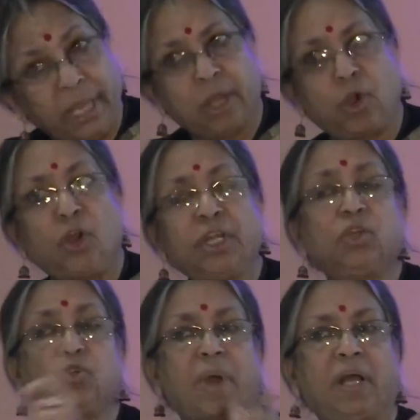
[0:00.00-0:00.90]

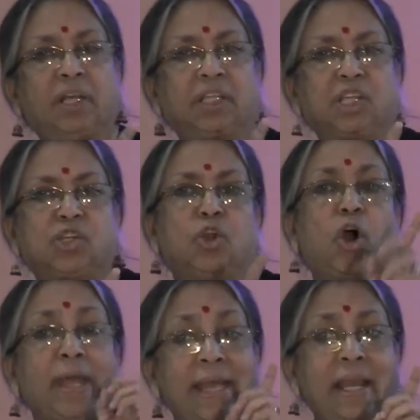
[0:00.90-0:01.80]
according to Bangladesh
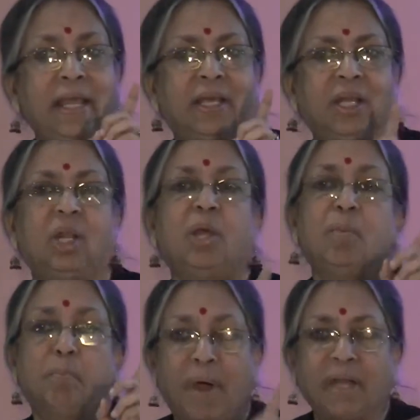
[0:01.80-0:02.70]
law, illegal
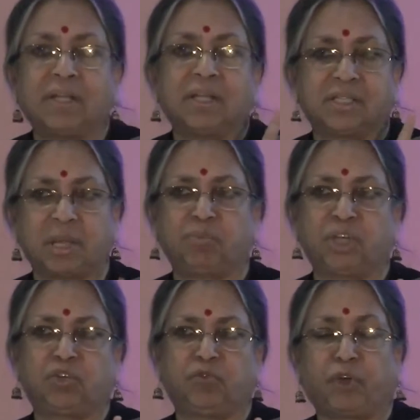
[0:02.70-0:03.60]
but
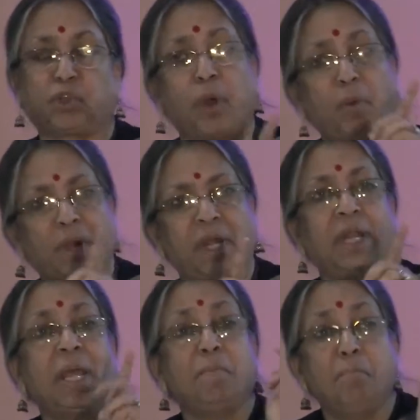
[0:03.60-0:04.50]
subject to fatwa where
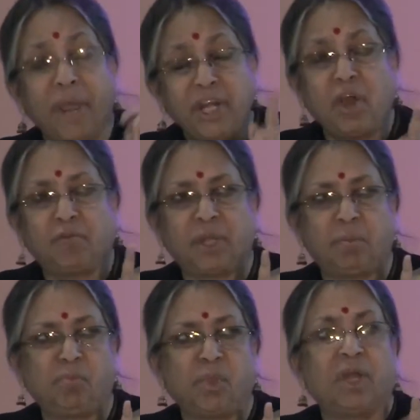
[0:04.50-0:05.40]
many of
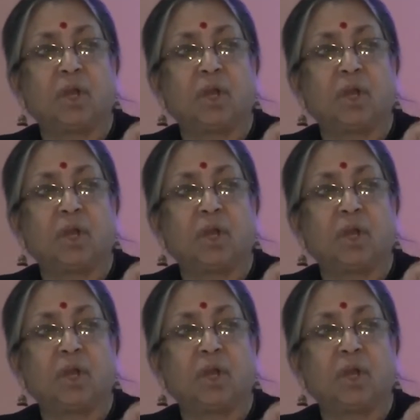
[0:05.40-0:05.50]
them